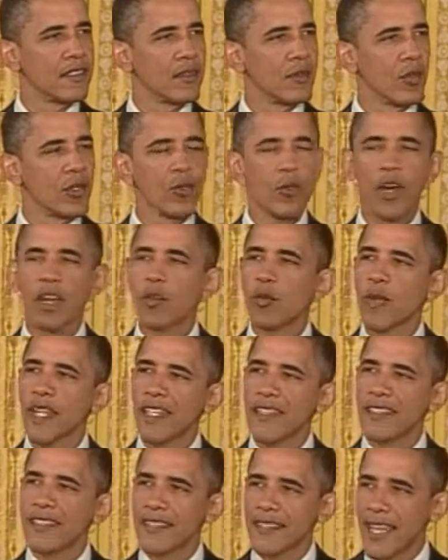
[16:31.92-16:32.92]
Would you want to
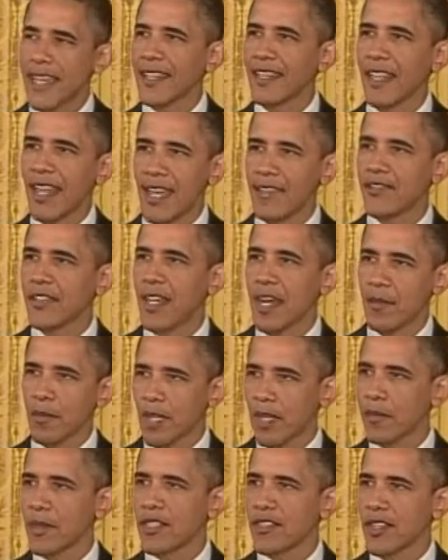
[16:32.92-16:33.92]
reinstate lifetime
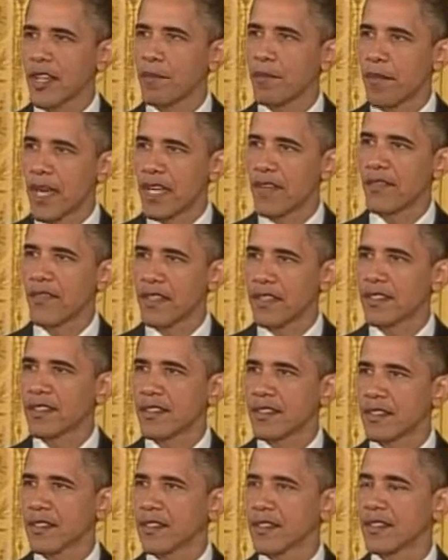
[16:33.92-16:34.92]
limits on
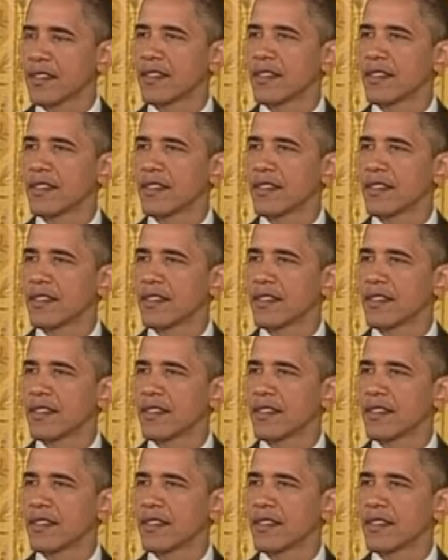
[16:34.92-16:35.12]
benefits